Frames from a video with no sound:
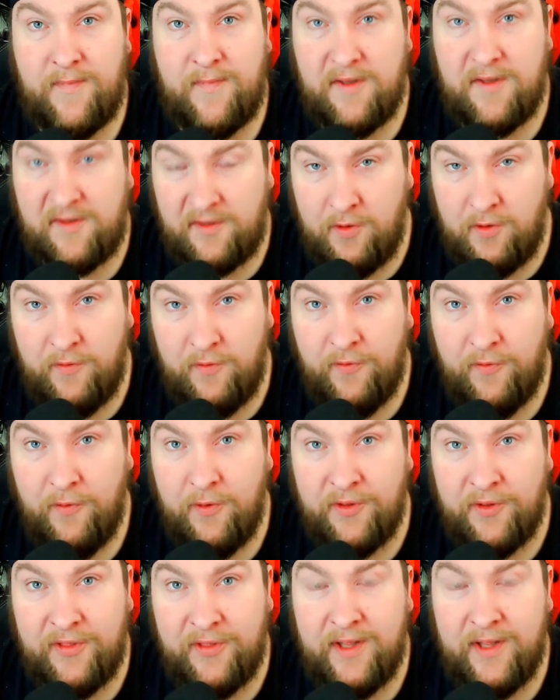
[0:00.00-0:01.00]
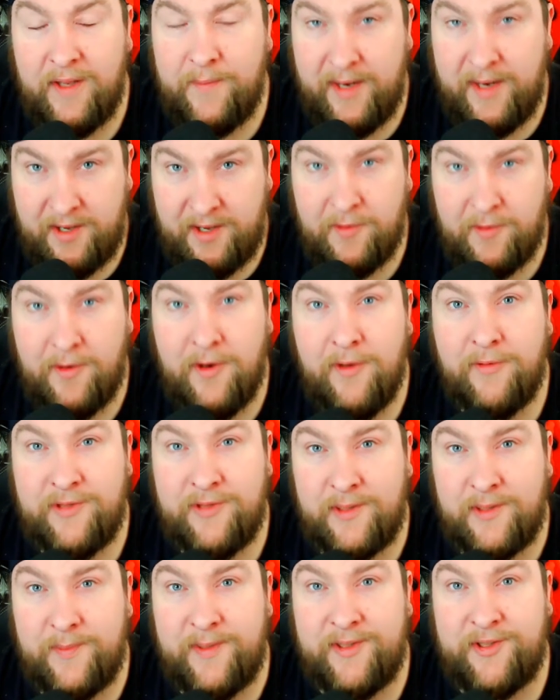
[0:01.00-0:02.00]
So go forth and make your own
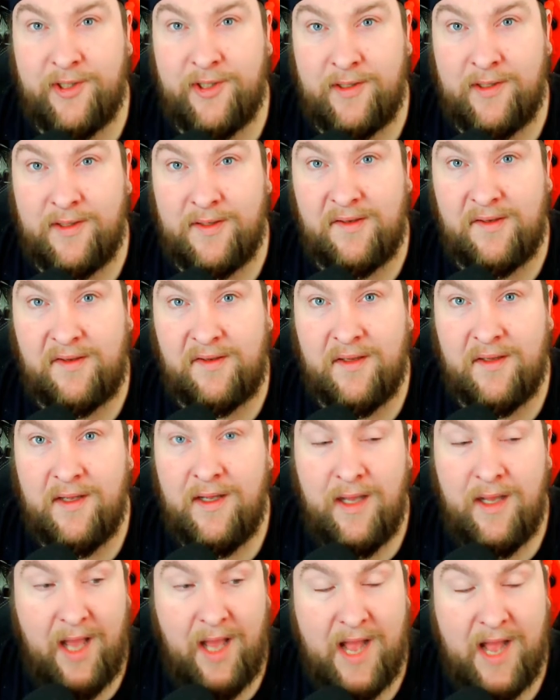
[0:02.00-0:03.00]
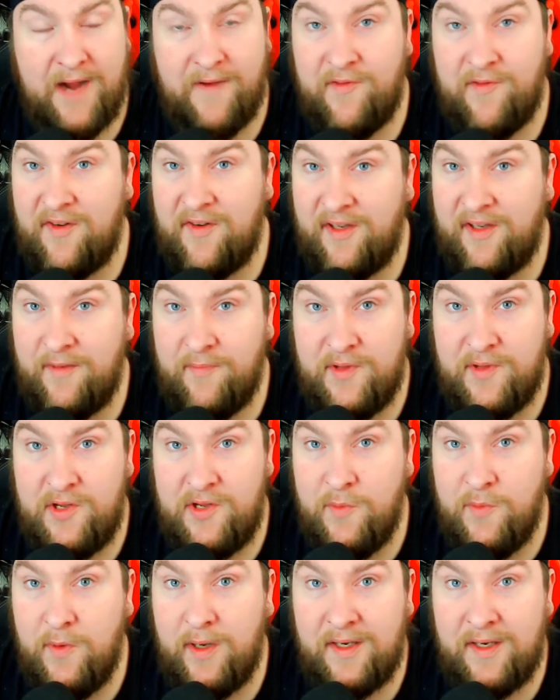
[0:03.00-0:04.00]
chimichangas. And if there's something
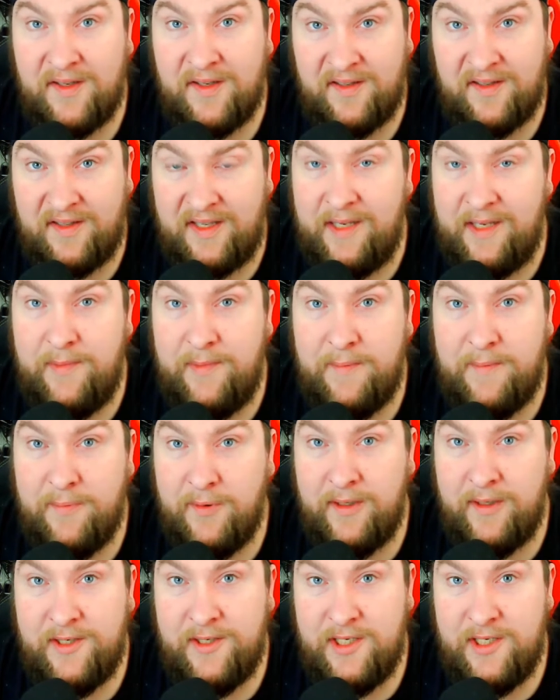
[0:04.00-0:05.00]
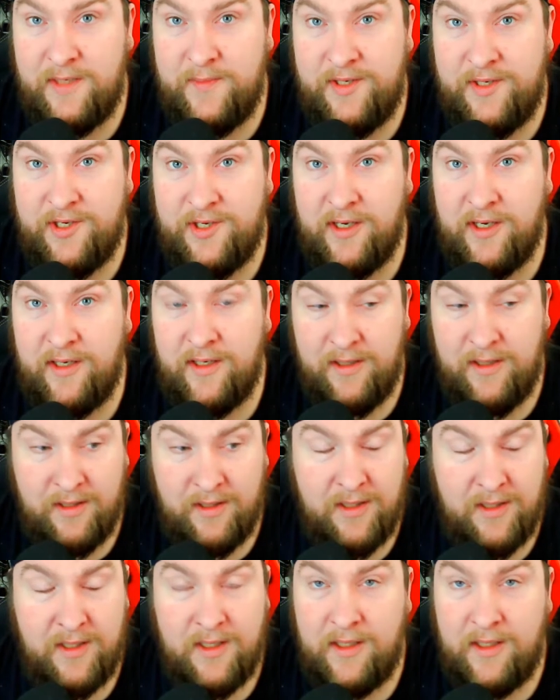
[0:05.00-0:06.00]
you want to see me put in a chimichanga,
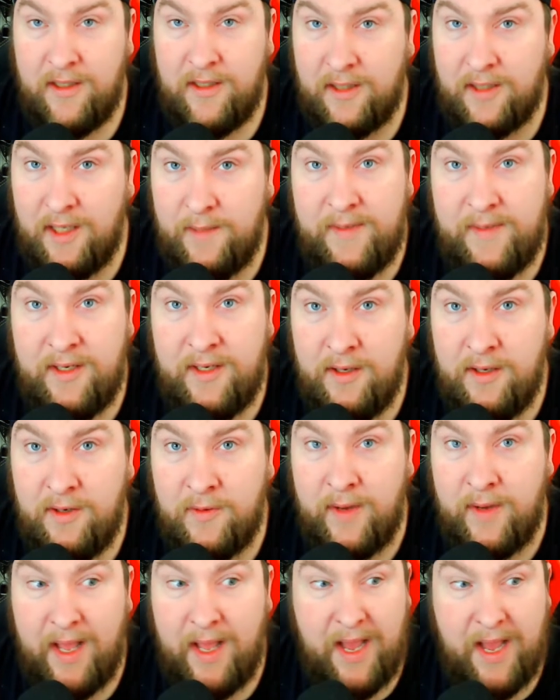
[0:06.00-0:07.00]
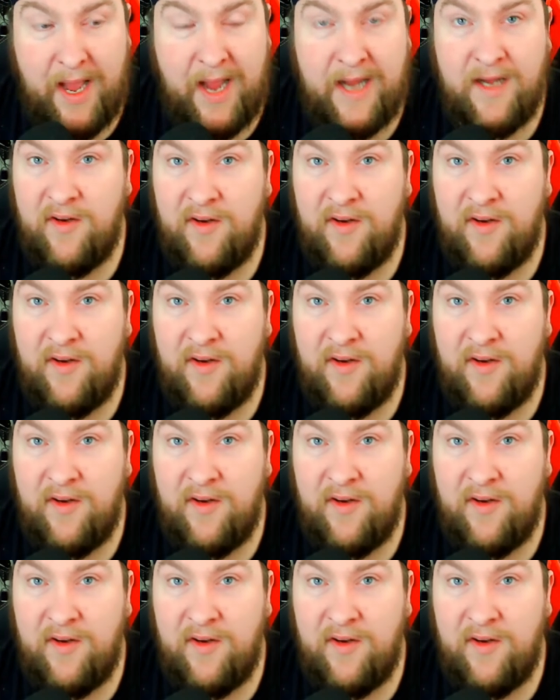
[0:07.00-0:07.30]
let me know. Any